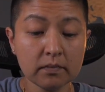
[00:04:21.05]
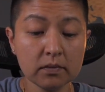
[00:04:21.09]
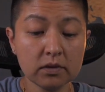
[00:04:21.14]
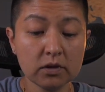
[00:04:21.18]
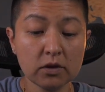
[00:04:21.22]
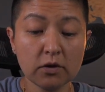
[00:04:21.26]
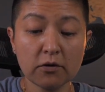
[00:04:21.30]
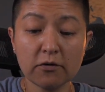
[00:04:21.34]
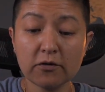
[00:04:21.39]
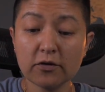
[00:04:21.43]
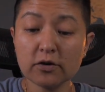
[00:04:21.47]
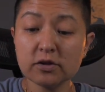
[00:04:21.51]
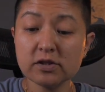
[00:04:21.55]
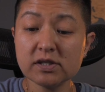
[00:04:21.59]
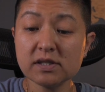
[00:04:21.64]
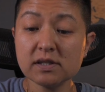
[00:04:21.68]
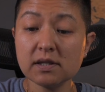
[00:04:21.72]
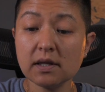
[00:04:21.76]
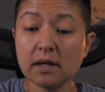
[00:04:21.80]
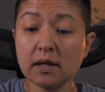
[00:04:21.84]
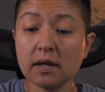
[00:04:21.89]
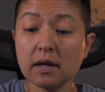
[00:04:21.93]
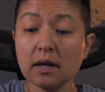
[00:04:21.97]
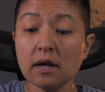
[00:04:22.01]
The first
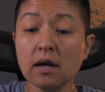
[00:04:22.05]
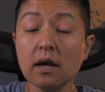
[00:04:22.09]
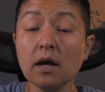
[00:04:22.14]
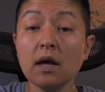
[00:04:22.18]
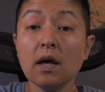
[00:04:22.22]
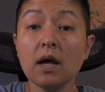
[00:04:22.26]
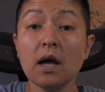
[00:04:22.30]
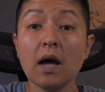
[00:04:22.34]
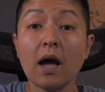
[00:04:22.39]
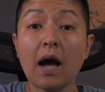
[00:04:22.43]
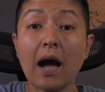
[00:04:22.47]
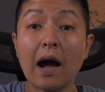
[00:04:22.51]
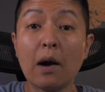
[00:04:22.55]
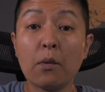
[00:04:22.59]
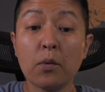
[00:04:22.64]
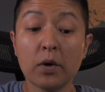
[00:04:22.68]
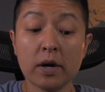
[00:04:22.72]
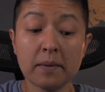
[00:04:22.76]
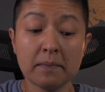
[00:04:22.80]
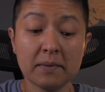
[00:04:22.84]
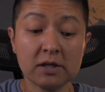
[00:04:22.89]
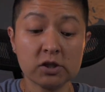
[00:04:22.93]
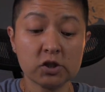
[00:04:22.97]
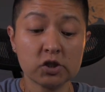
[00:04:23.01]
thing I want
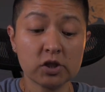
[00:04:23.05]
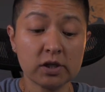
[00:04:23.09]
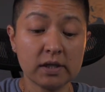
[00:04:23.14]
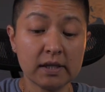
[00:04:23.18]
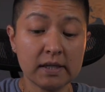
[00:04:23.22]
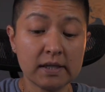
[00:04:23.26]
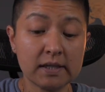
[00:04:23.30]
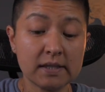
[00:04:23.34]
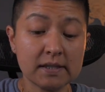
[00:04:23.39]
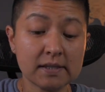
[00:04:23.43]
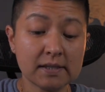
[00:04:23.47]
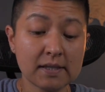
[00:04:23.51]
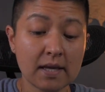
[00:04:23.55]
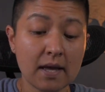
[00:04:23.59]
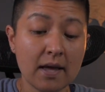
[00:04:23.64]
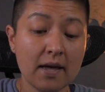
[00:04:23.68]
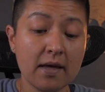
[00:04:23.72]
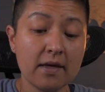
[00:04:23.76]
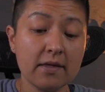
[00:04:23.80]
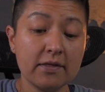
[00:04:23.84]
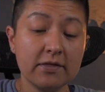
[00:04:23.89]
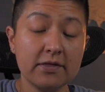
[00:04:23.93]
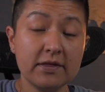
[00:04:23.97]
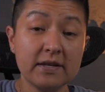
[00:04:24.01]
to mention is
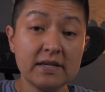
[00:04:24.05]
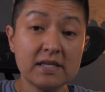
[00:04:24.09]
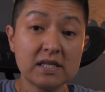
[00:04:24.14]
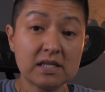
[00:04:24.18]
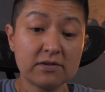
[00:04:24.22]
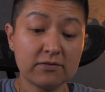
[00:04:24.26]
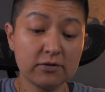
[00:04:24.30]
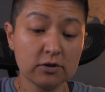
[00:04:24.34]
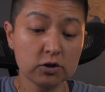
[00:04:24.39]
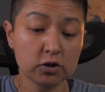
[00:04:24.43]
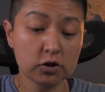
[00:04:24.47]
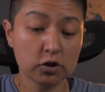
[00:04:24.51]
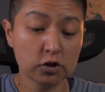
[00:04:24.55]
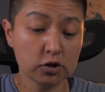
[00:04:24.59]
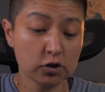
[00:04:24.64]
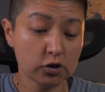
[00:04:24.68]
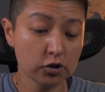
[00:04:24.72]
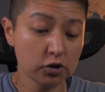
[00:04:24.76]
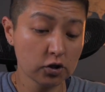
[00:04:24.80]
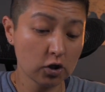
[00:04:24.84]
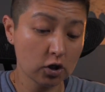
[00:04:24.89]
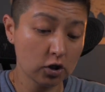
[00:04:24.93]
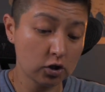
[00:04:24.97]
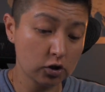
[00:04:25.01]
these
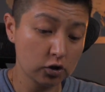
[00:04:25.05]
filters